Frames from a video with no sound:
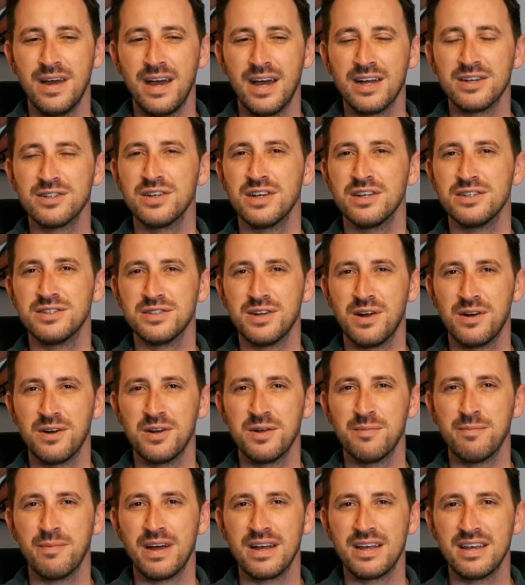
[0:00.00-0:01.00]
Actually, I
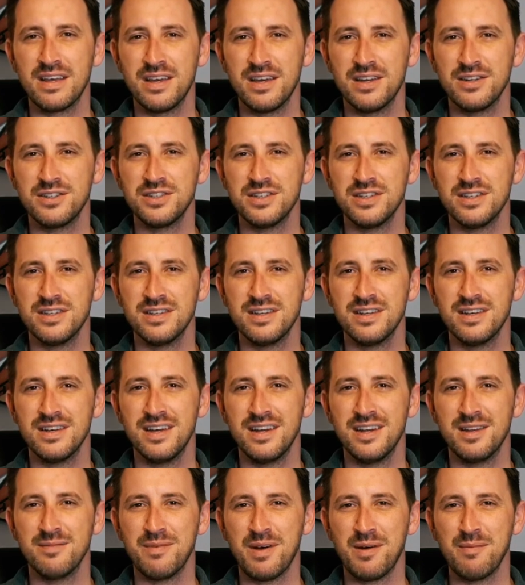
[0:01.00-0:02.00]
started in my kitchen
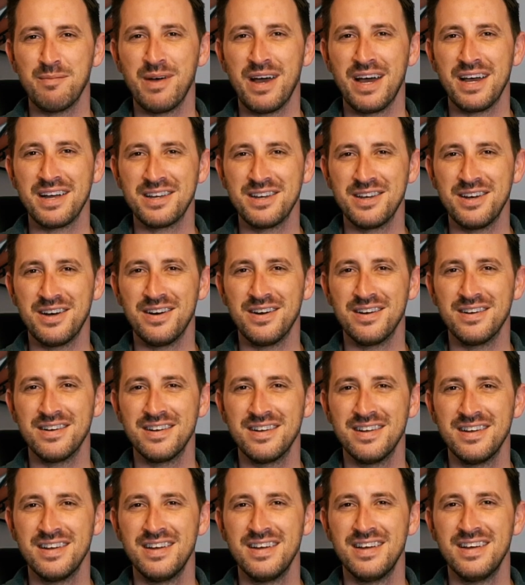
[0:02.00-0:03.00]
and in my backyard.
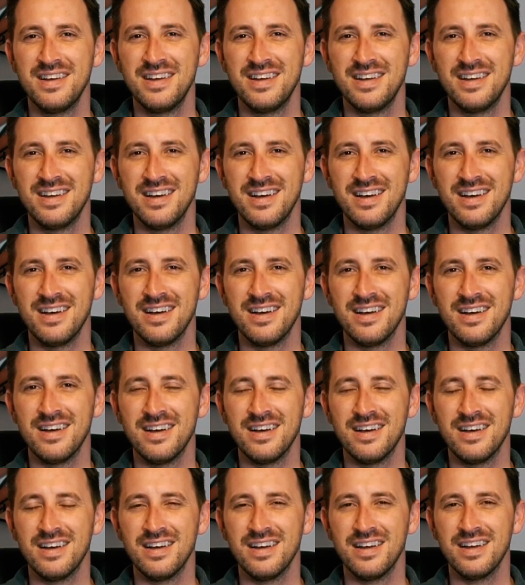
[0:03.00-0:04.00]

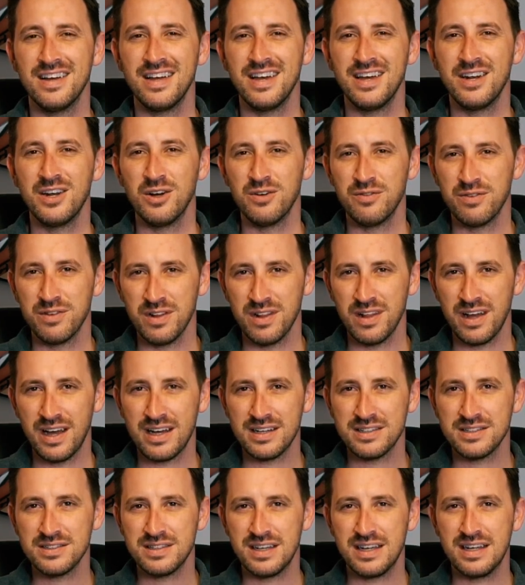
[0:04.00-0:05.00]
Uh, and over the last